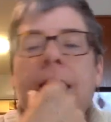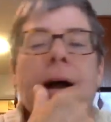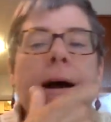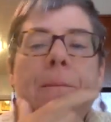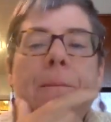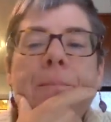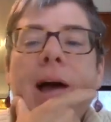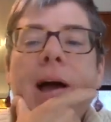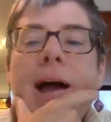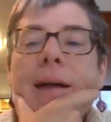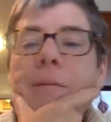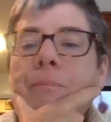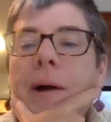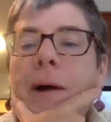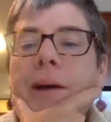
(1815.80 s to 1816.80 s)

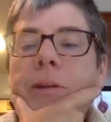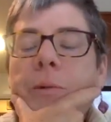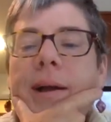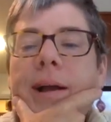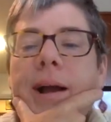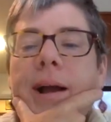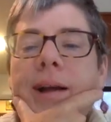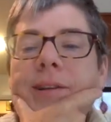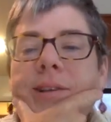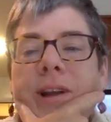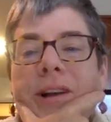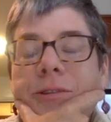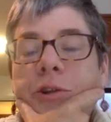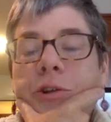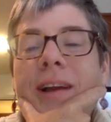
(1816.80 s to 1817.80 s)
By the way, guys, and
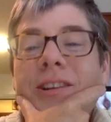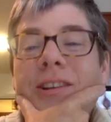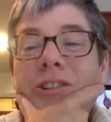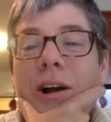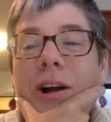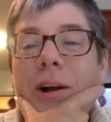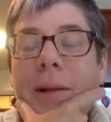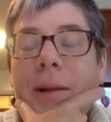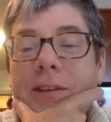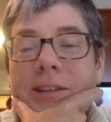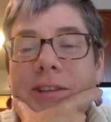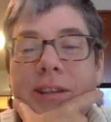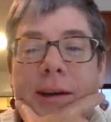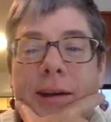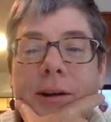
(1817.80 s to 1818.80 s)
I'll try and talk about
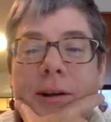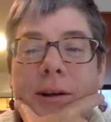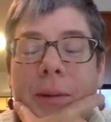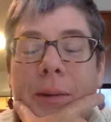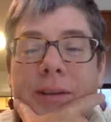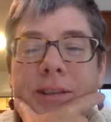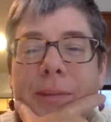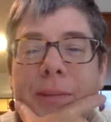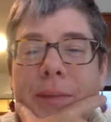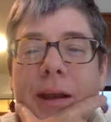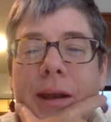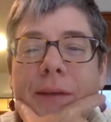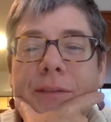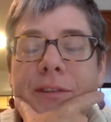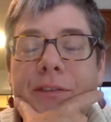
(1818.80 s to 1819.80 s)
this later, but it's
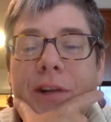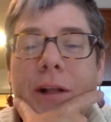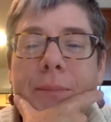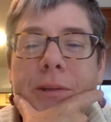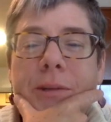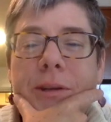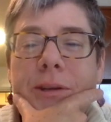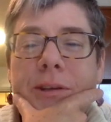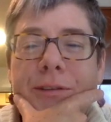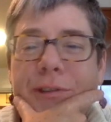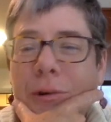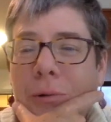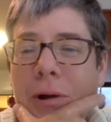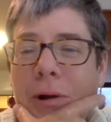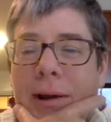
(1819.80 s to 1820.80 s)
something I've developed in a
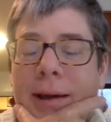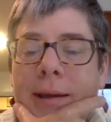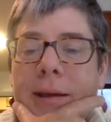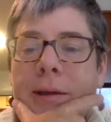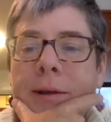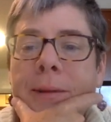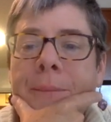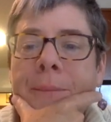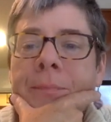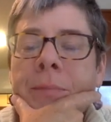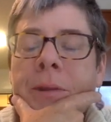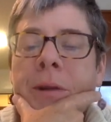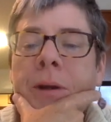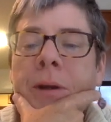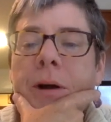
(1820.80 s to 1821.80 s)
different way.
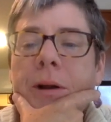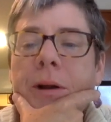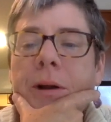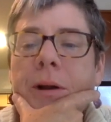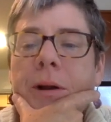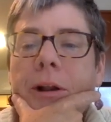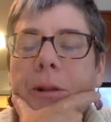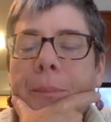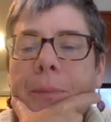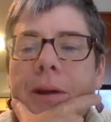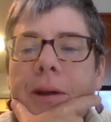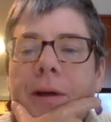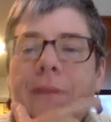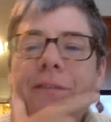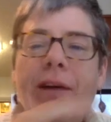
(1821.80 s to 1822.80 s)
A little bit
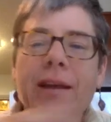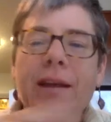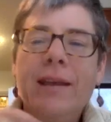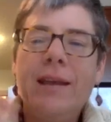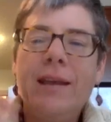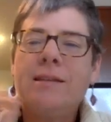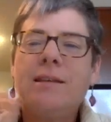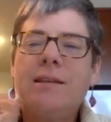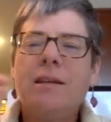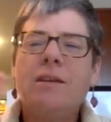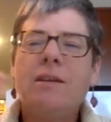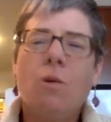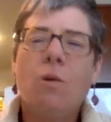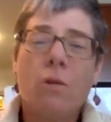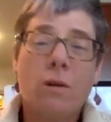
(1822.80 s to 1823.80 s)
of, is it
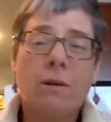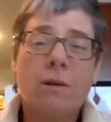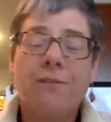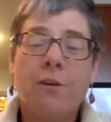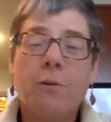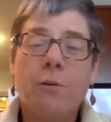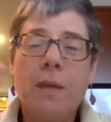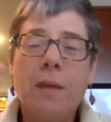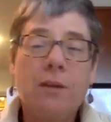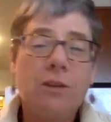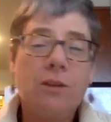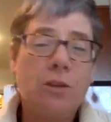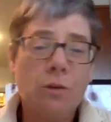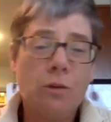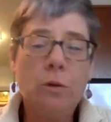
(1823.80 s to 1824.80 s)
in order for me
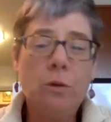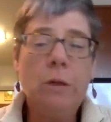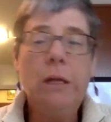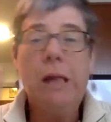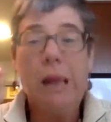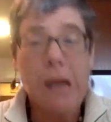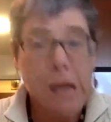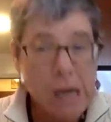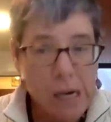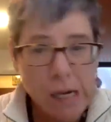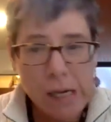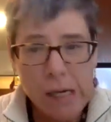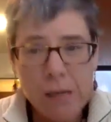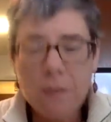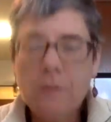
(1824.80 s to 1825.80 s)
too?
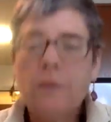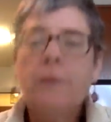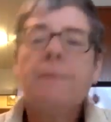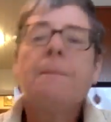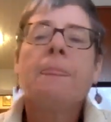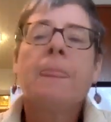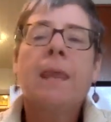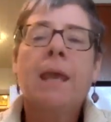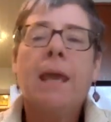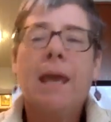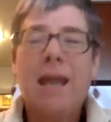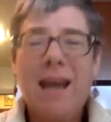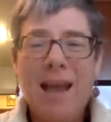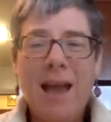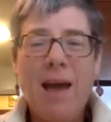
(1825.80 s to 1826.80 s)
And
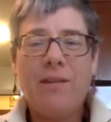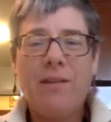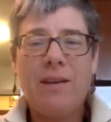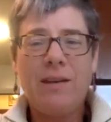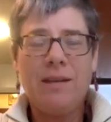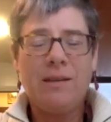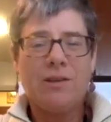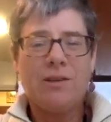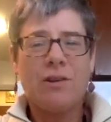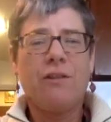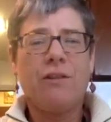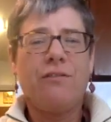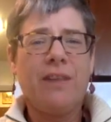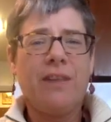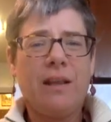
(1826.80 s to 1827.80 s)
I have an
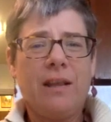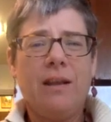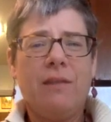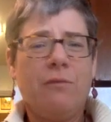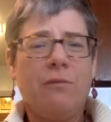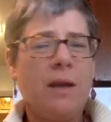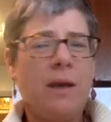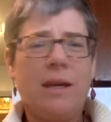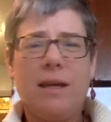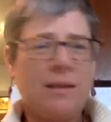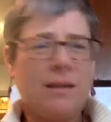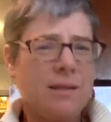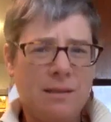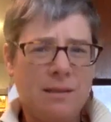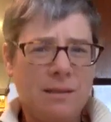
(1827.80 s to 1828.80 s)
internal feeling of when it
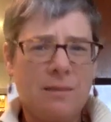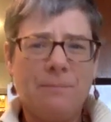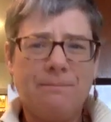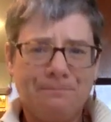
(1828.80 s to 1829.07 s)
isn't.